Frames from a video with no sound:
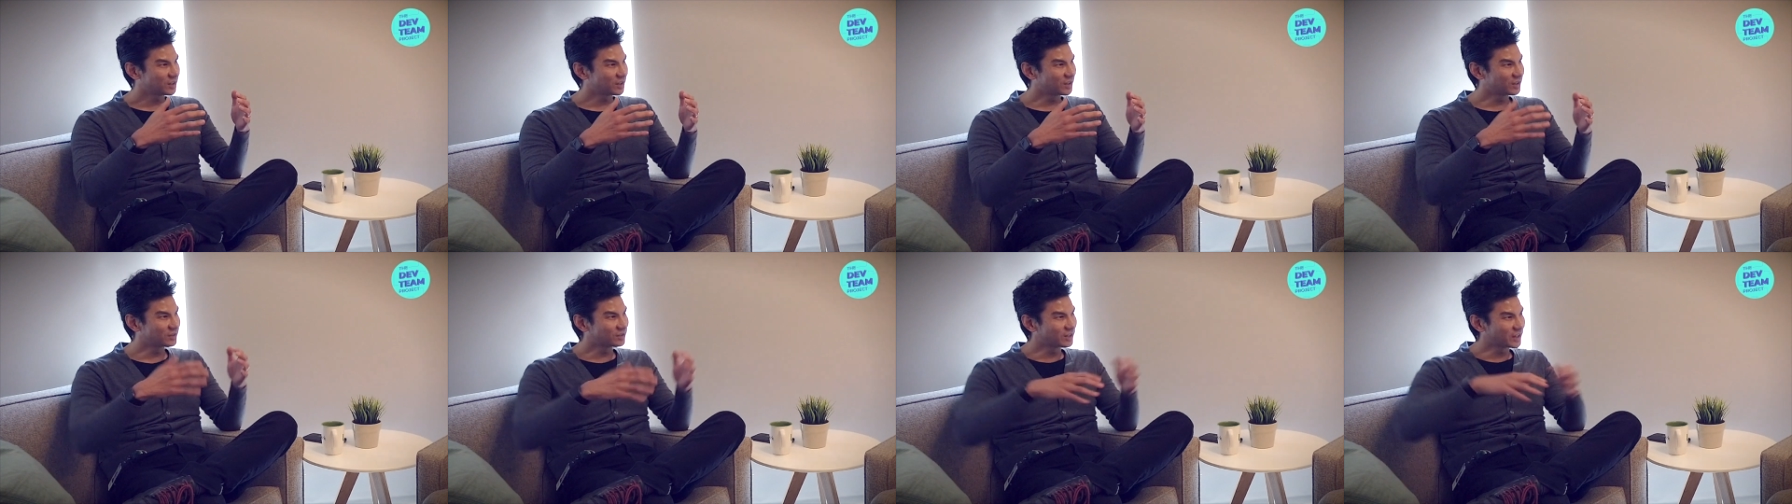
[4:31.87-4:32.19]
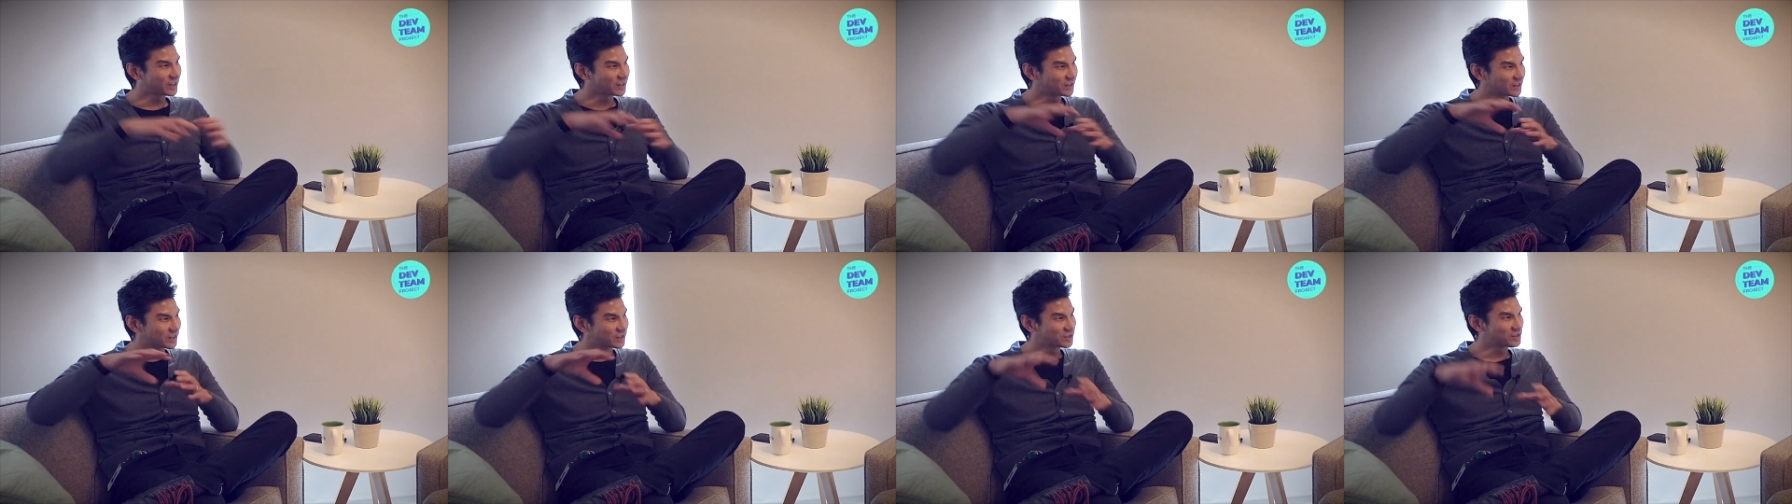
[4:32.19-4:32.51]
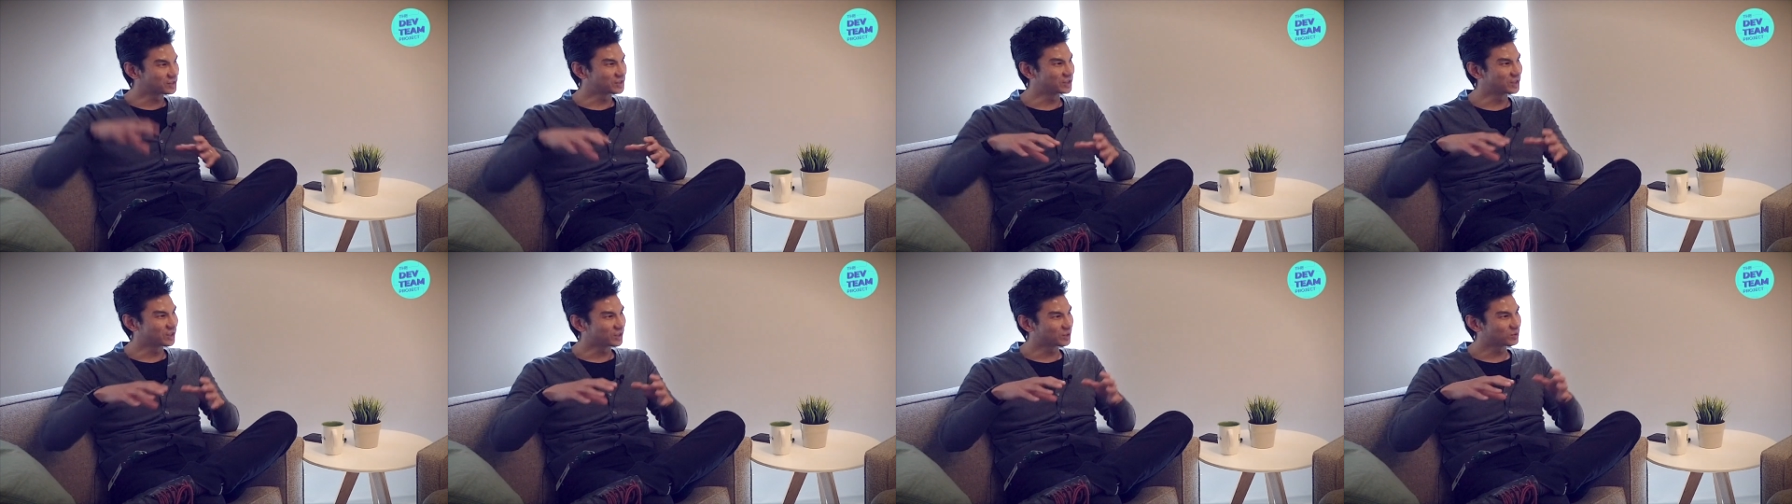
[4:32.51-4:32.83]
unlike an
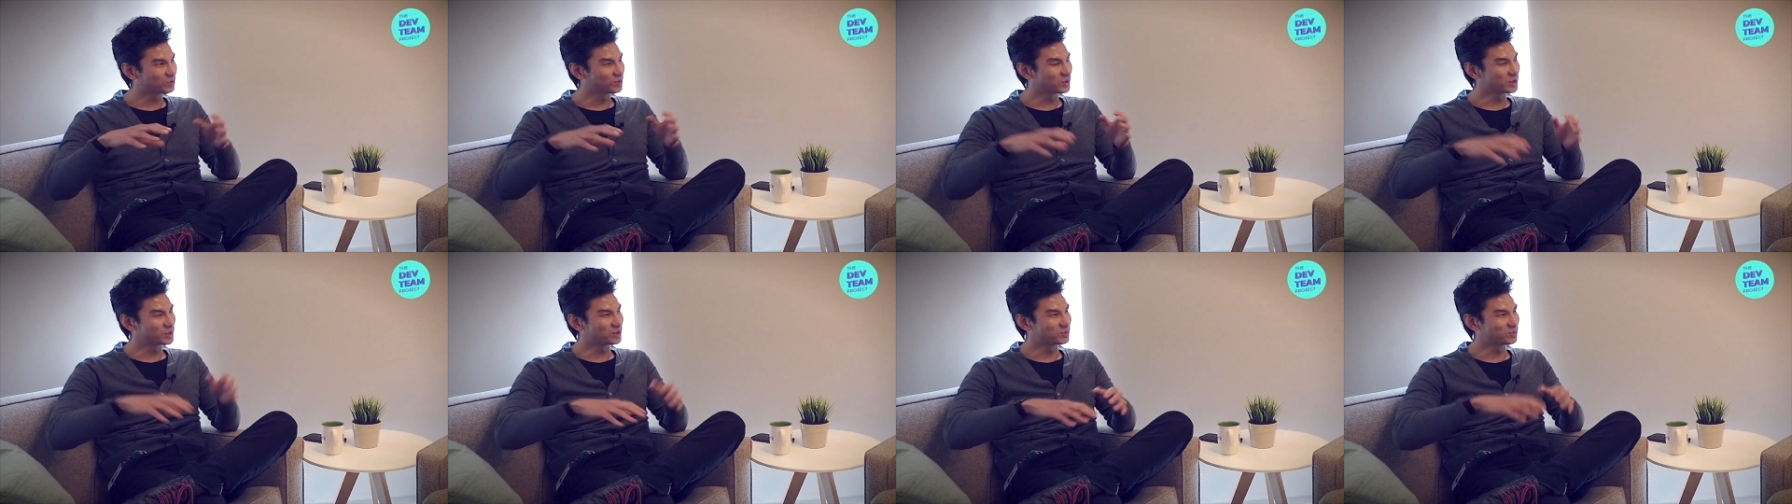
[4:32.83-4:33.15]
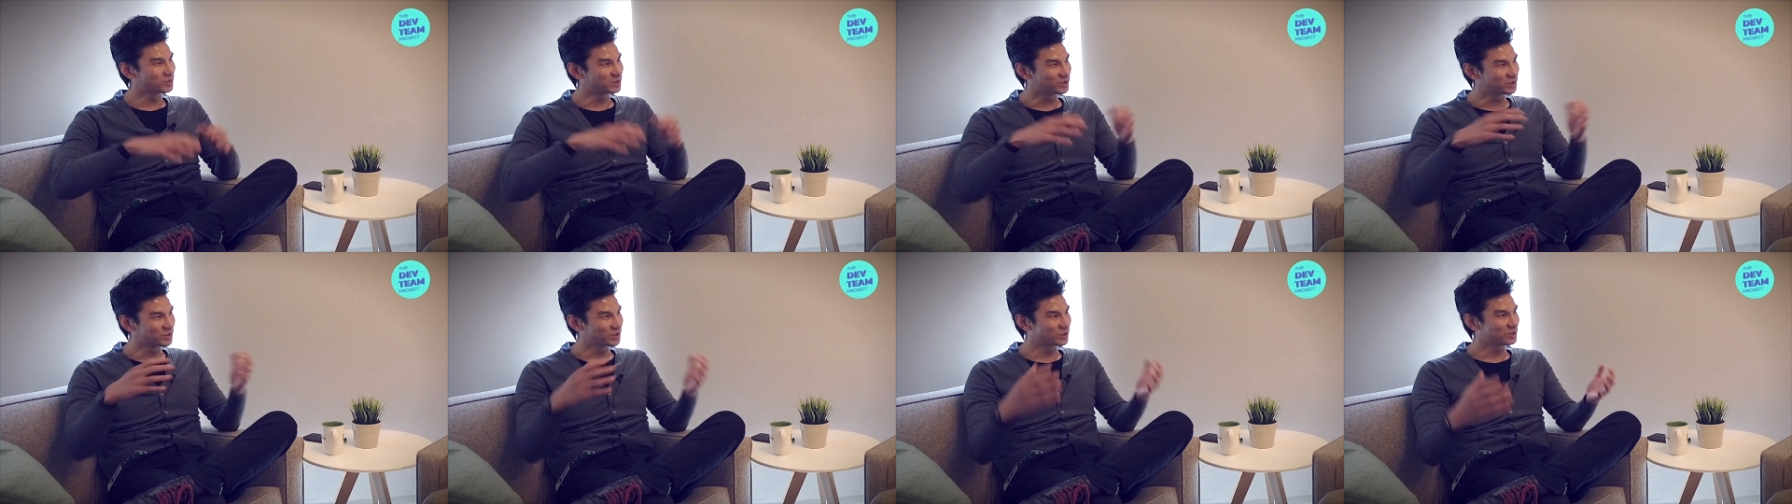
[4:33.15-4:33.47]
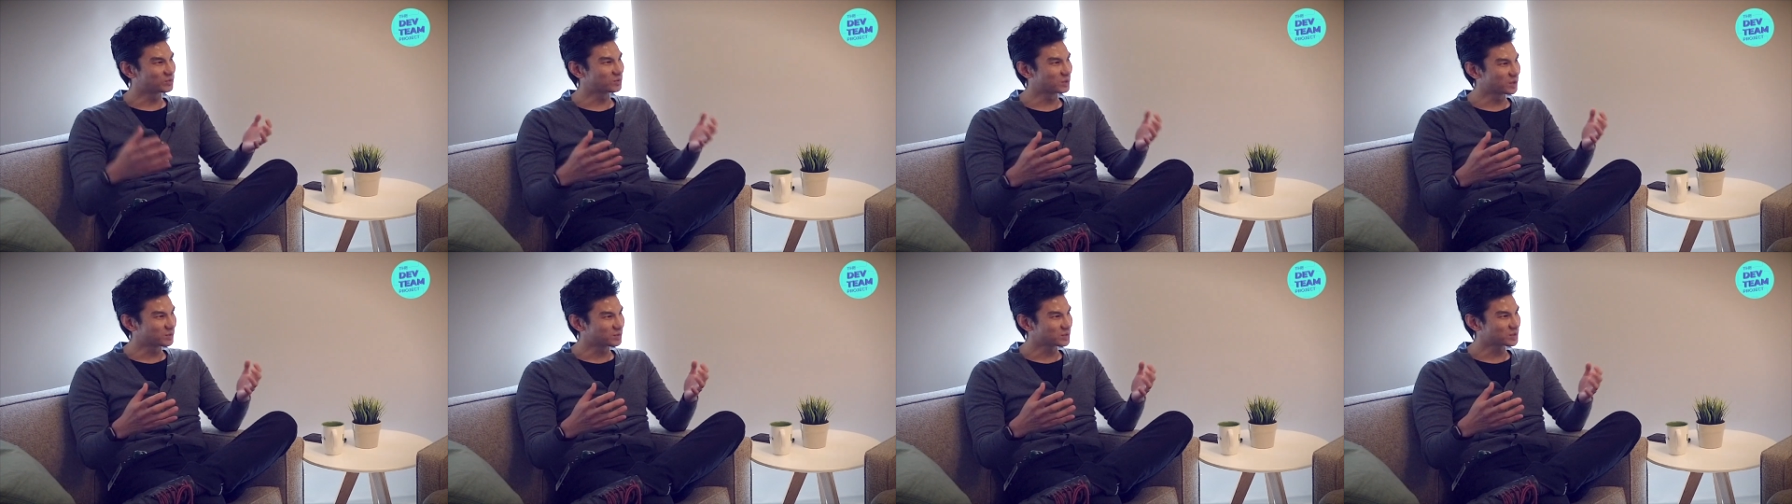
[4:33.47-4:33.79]
engineer where you're building
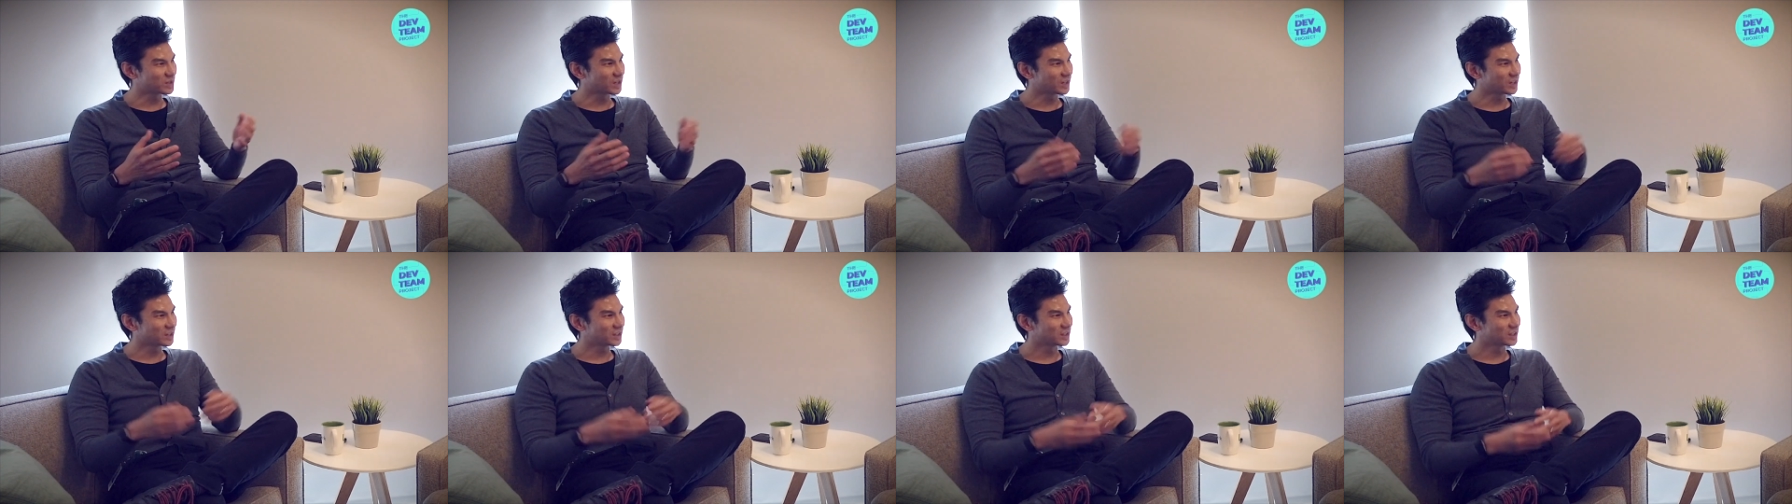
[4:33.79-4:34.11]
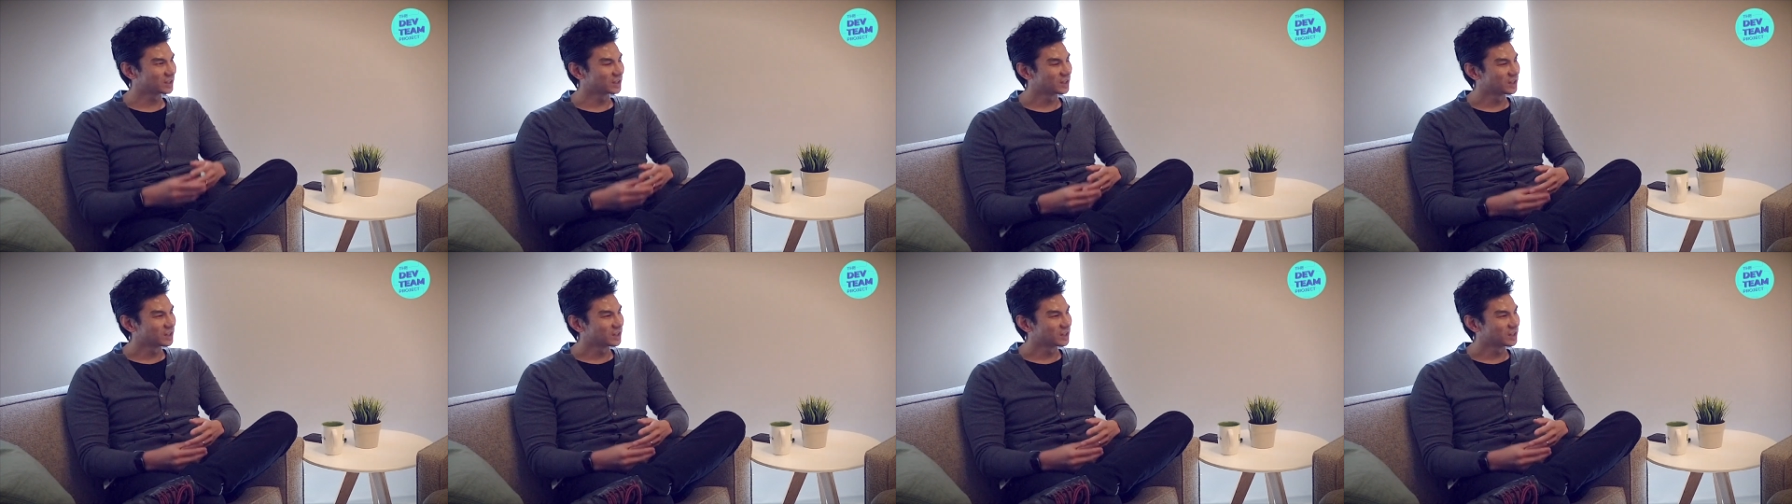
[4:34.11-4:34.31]
a website,